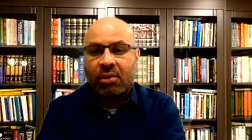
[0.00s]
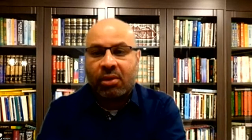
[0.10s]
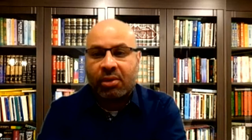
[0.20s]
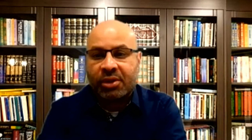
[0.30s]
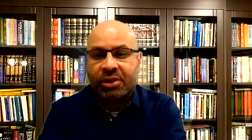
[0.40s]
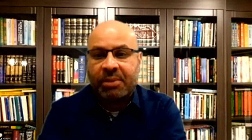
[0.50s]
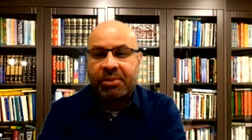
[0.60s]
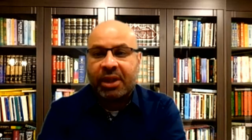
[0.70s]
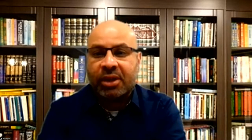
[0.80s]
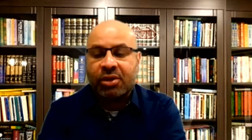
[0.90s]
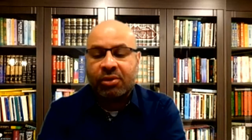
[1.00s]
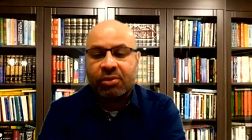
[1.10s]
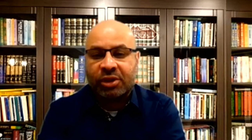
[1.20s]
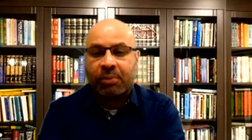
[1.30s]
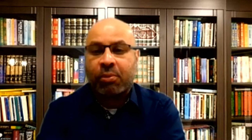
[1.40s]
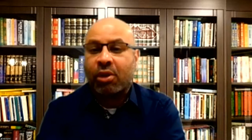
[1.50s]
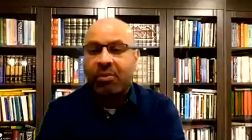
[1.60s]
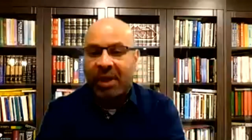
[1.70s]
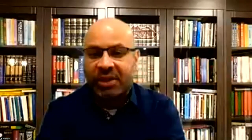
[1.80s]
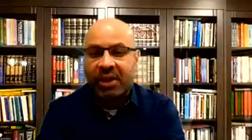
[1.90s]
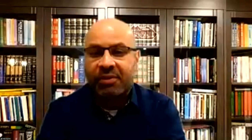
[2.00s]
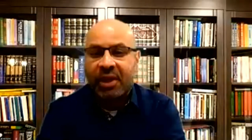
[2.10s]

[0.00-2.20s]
or something to support myself.